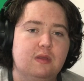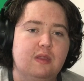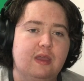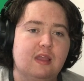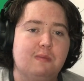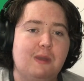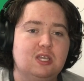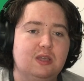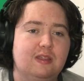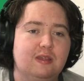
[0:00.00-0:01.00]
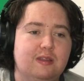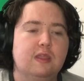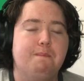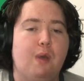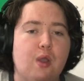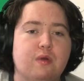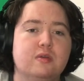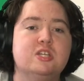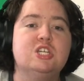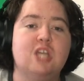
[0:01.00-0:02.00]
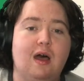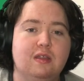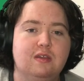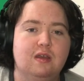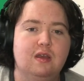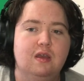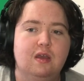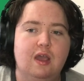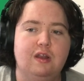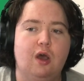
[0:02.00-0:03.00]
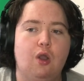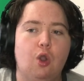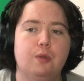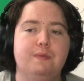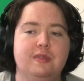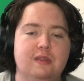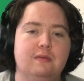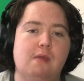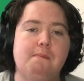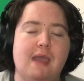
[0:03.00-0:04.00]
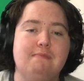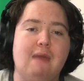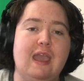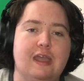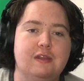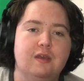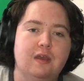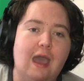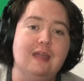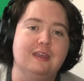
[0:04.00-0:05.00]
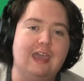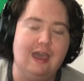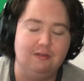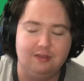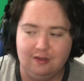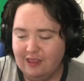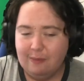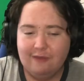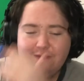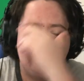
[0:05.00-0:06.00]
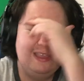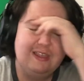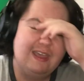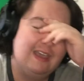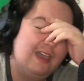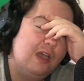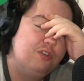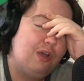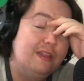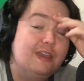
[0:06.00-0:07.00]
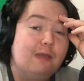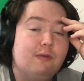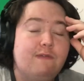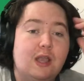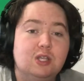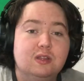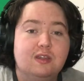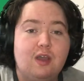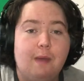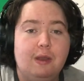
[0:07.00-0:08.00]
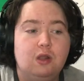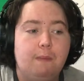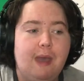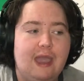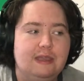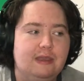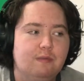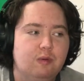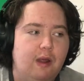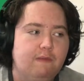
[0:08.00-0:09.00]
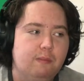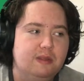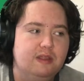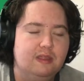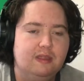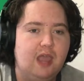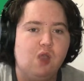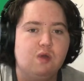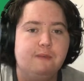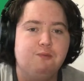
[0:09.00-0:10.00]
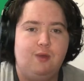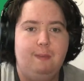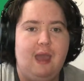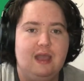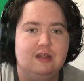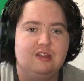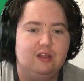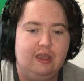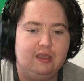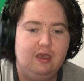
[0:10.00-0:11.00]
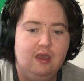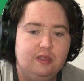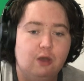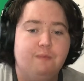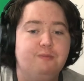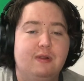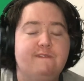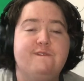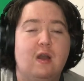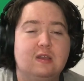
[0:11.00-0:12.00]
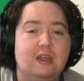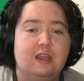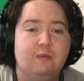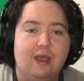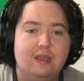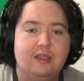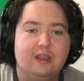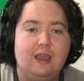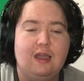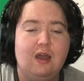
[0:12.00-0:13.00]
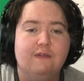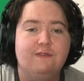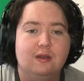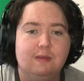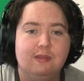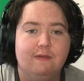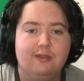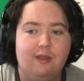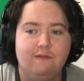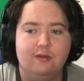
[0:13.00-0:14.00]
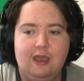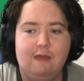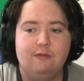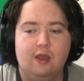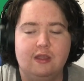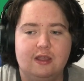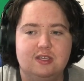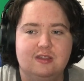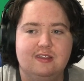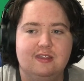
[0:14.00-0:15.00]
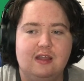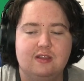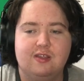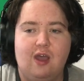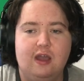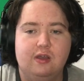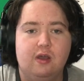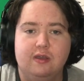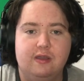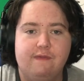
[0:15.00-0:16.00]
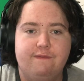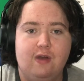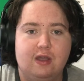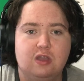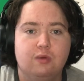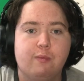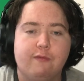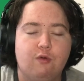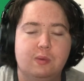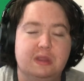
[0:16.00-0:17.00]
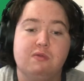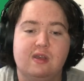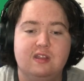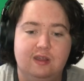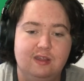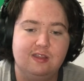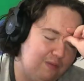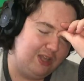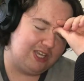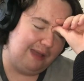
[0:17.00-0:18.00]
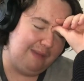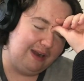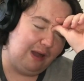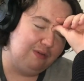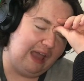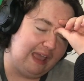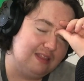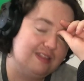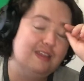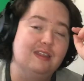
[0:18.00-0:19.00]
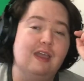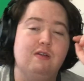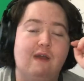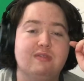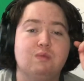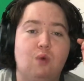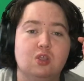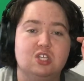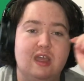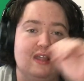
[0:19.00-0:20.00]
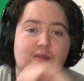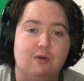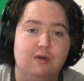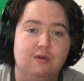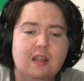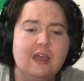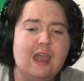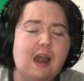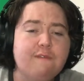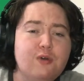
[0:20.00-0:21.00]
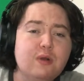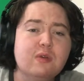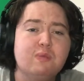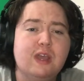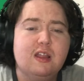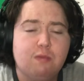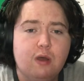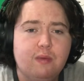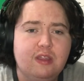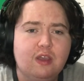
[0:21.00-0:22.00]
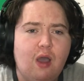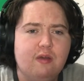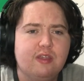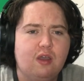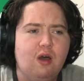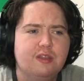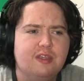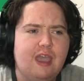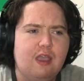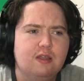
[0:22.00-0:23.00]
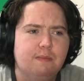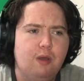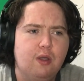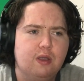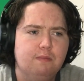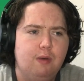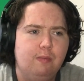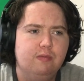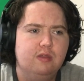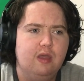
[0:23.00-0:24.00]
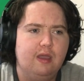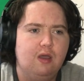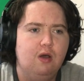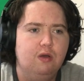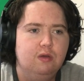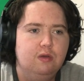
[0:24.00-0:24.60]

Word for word: Like, especially since the burger is shut and not opened and being made at the counter. Remember the fact that they tried to get revenge on this guy by not paying him or whatever, but then they already prepaid it, so like, they were pretty fucked anyway. Like, they kind of fucked themselves over, even though they just decided, oh yeah, fuck it, you're performing the rest of this. Which, I mean, I would hate to sit there and have to watch that as well. Like, and I thought it was weird as well when the guy was like, oh, there's a hair in the burger, and Bob was like, oh,